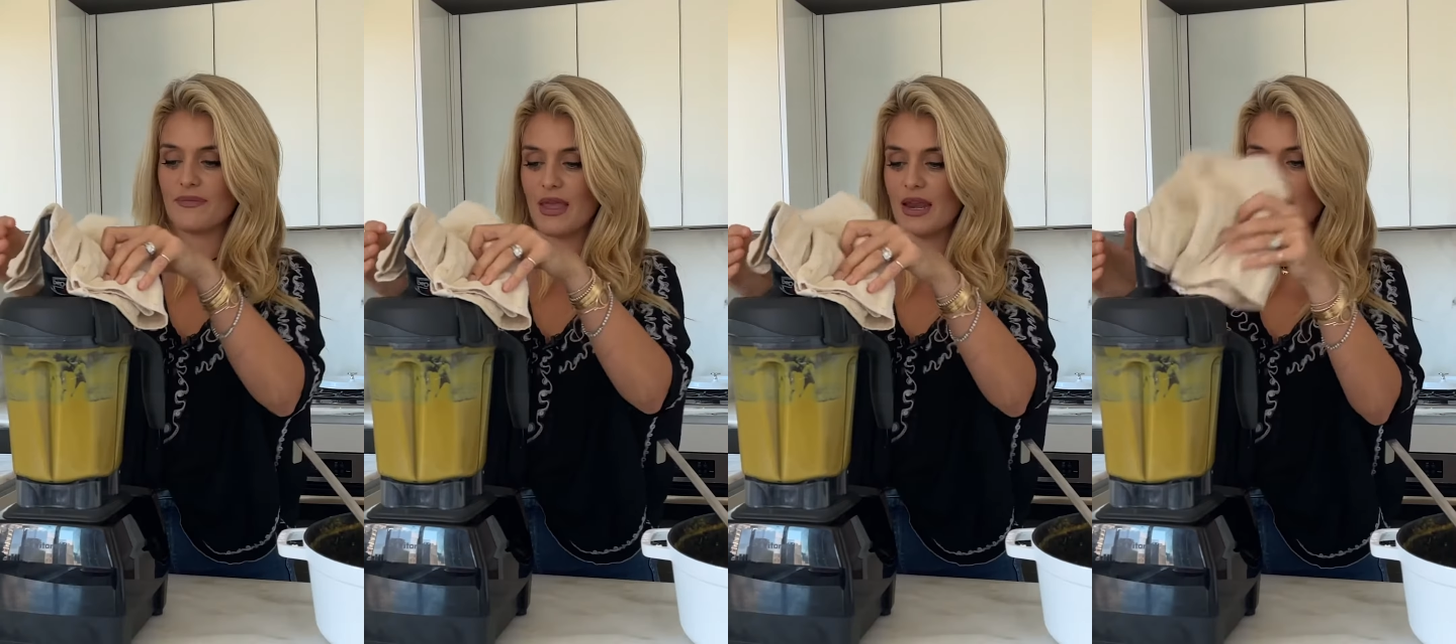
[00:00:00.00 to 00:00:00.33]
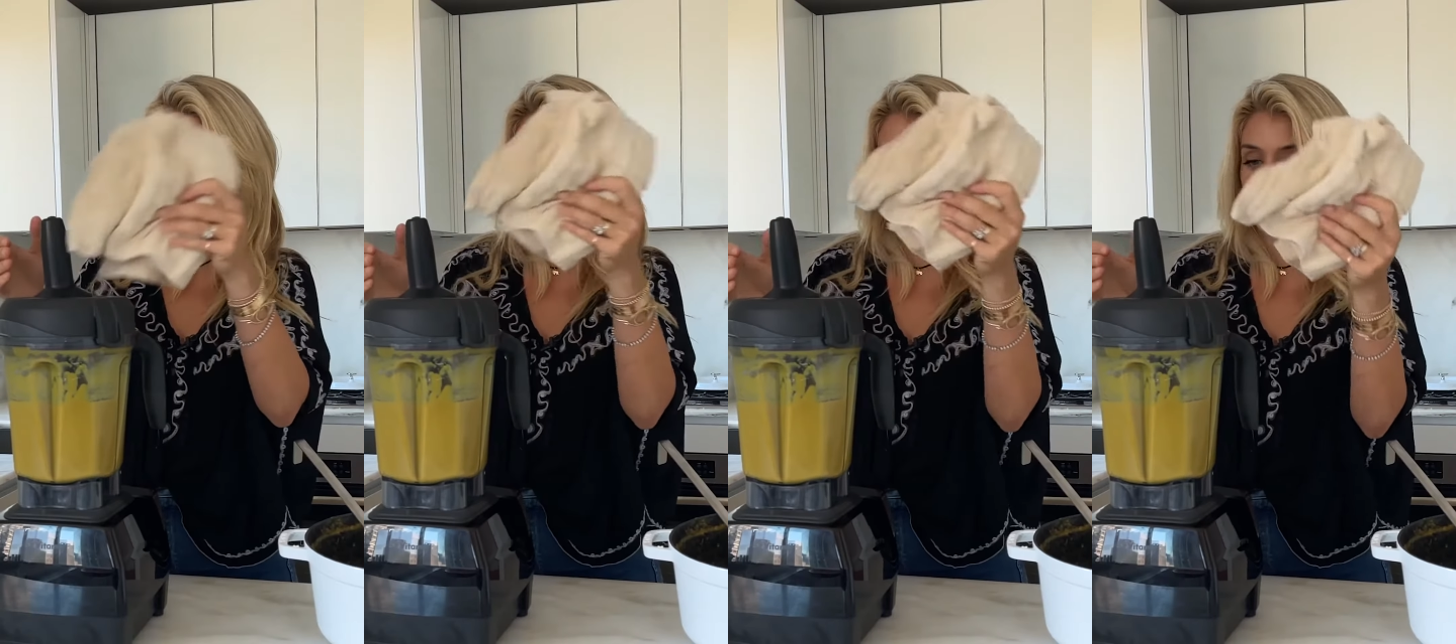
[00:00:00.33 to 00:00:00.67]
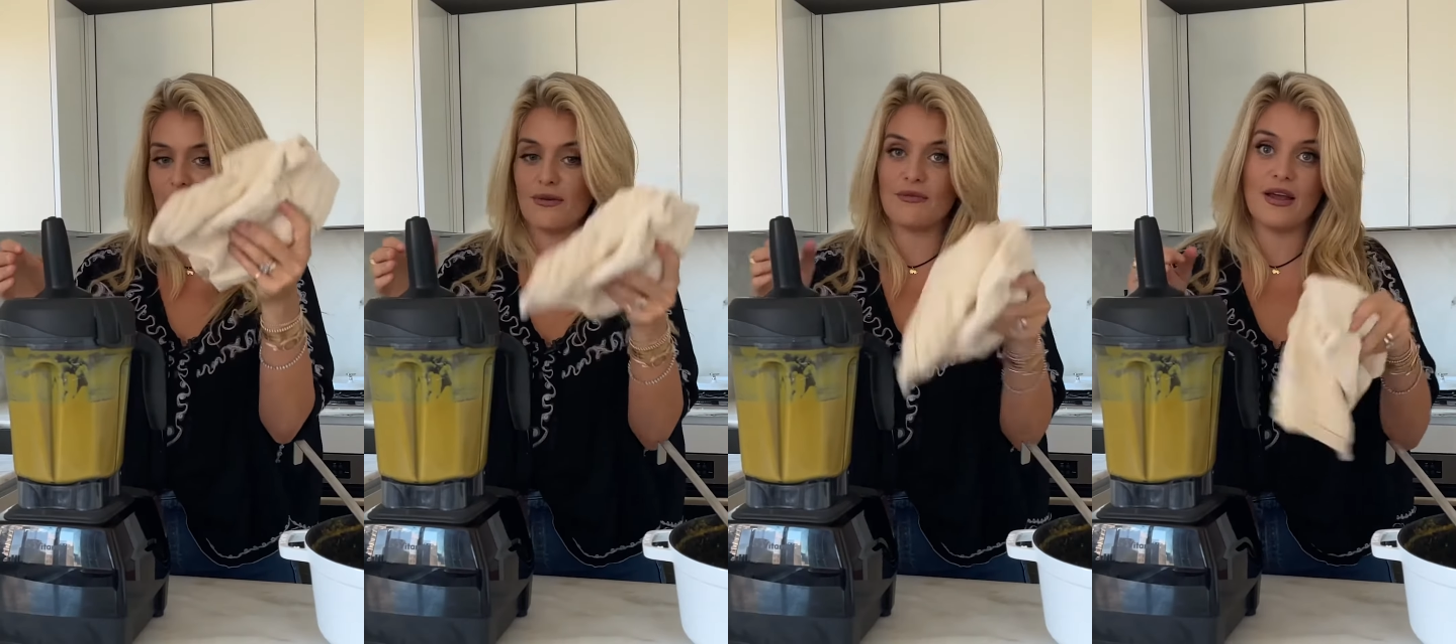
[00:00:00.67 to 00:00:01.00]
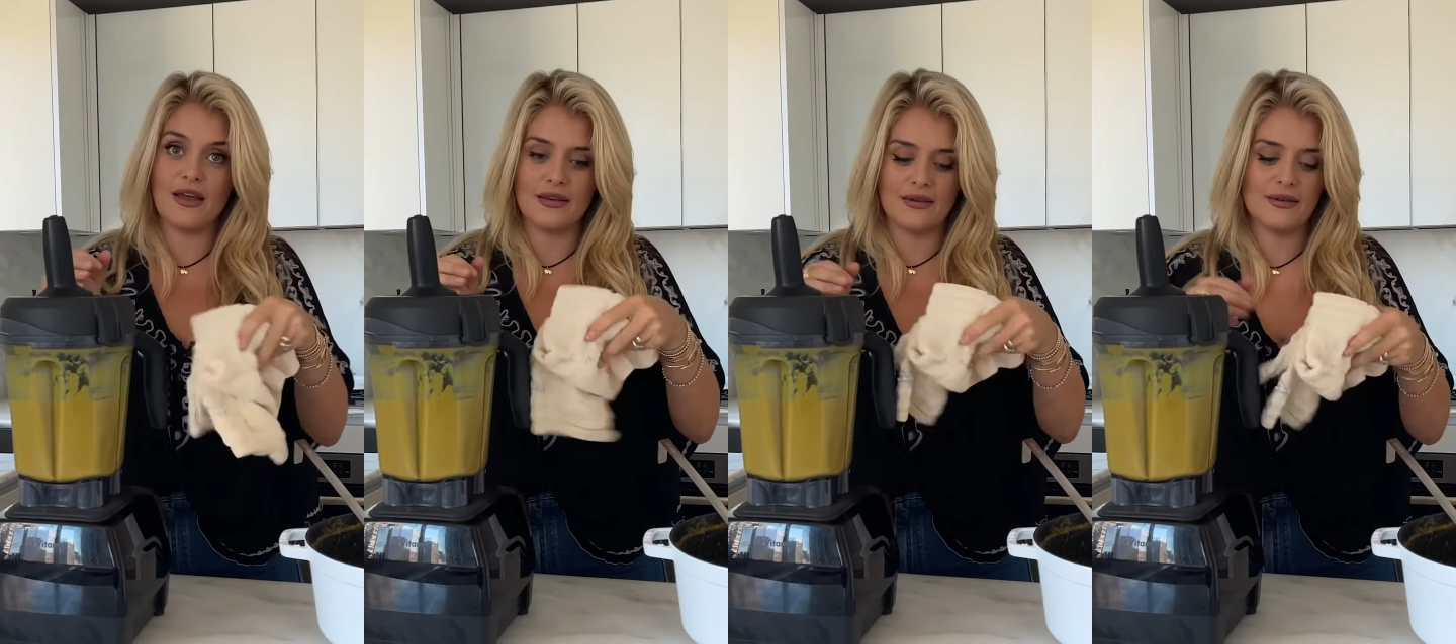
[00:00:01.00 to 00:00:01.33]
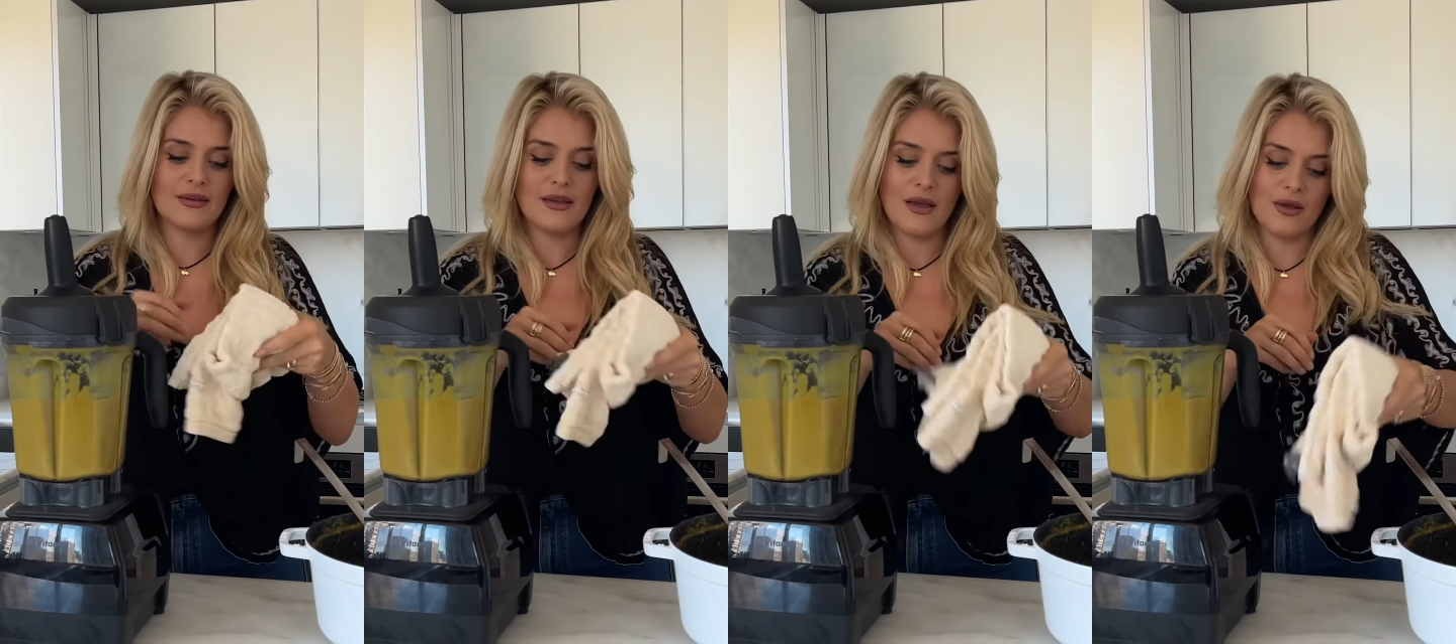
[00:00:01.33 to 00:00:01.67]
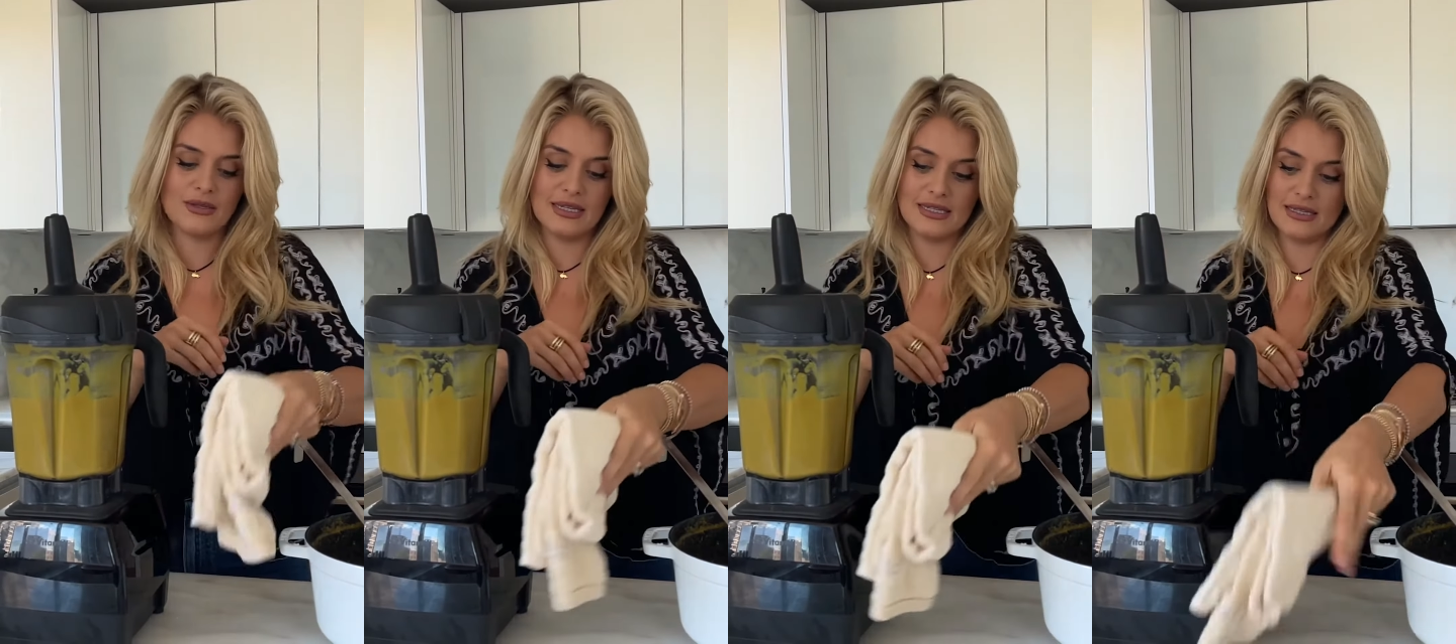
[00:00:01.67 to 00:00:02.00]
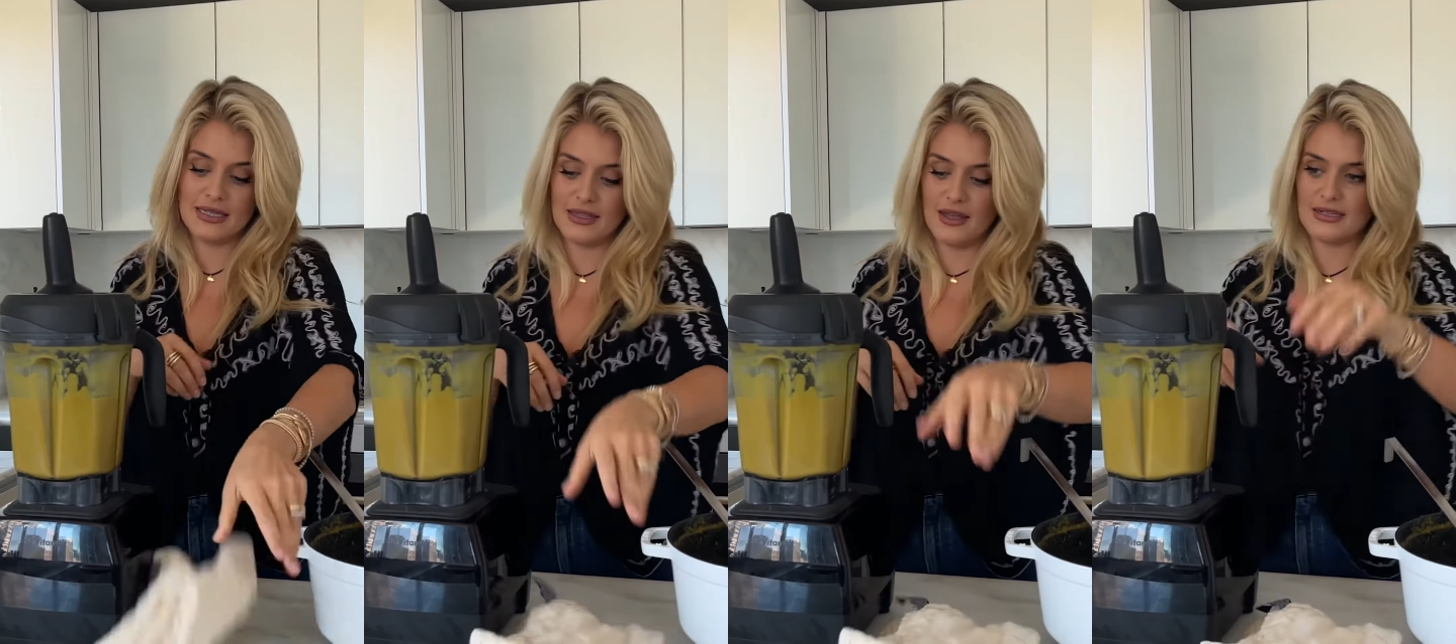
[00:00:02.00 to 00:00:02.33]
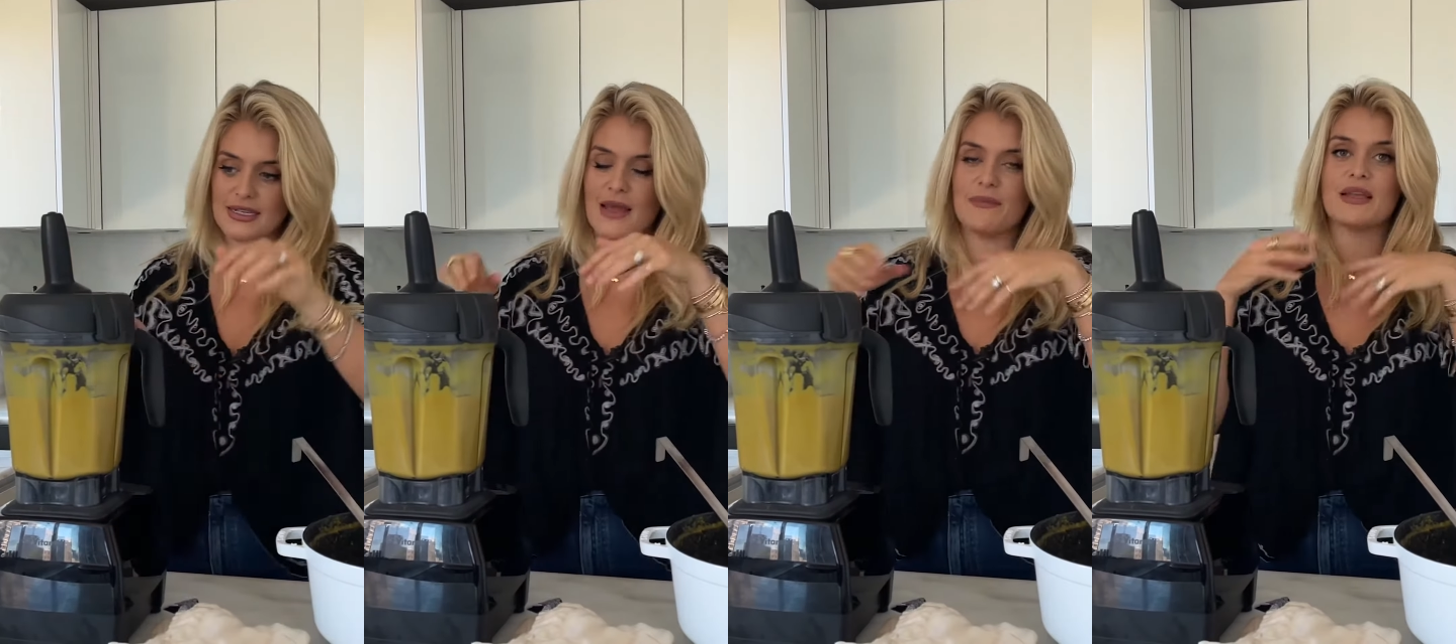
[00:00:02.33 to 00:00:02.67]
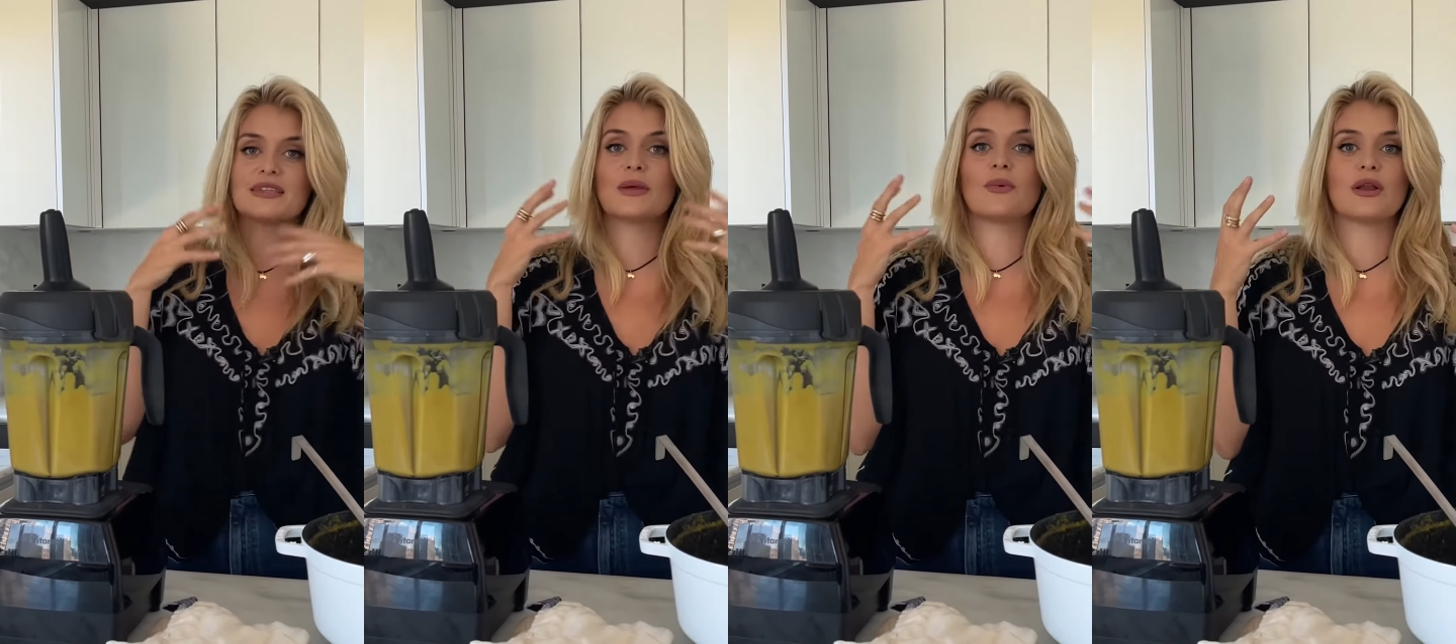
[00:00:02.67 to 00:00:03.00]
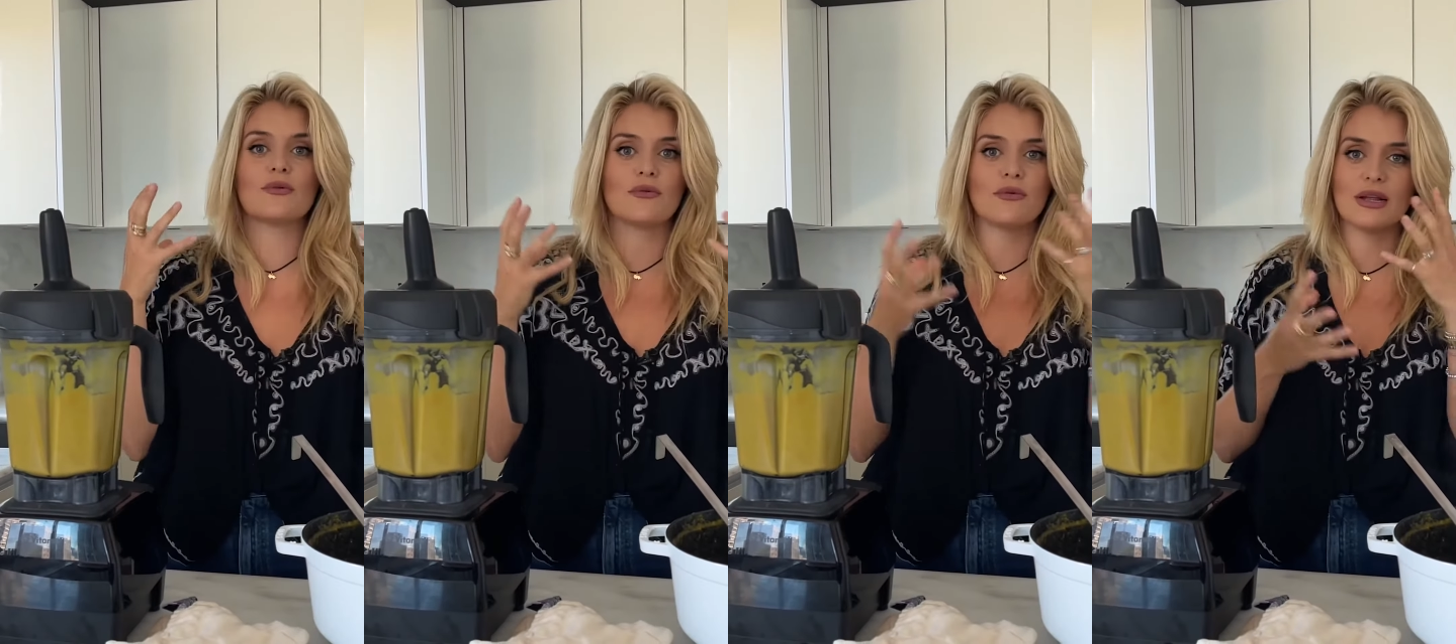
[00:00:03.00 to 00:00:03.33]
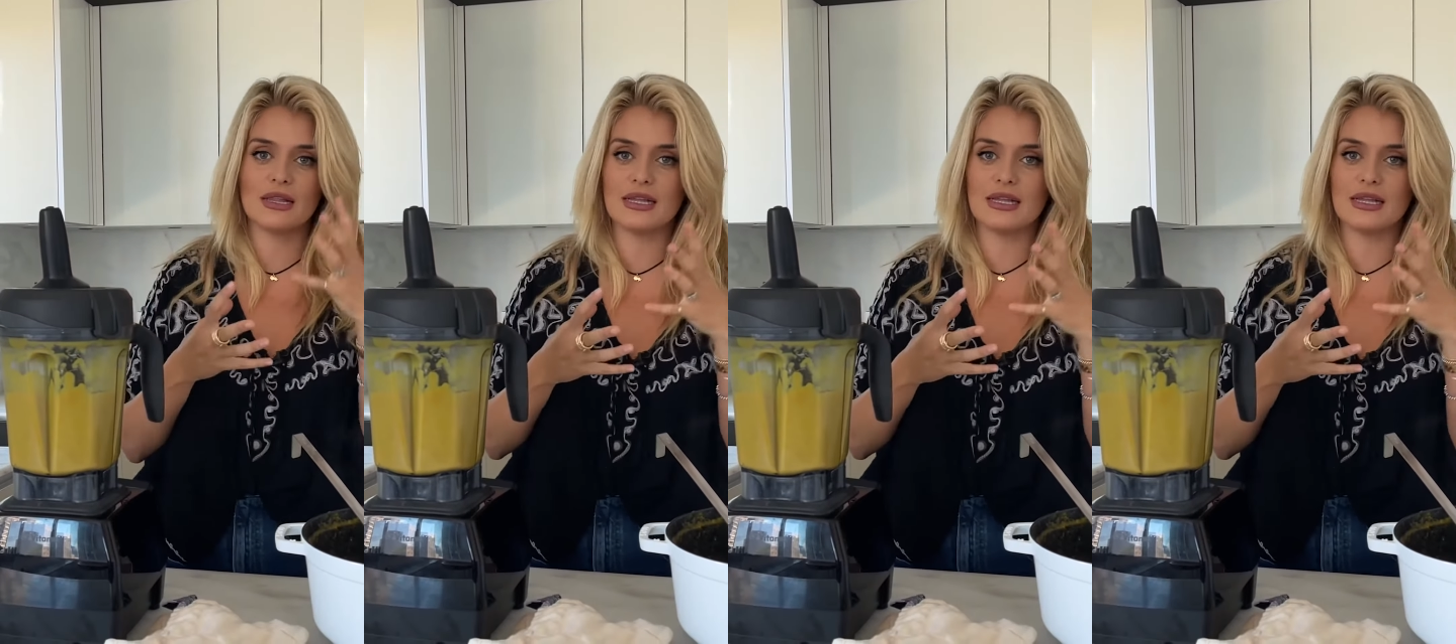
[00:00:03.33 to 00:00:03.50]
And I did let it run a decently long time because I want it really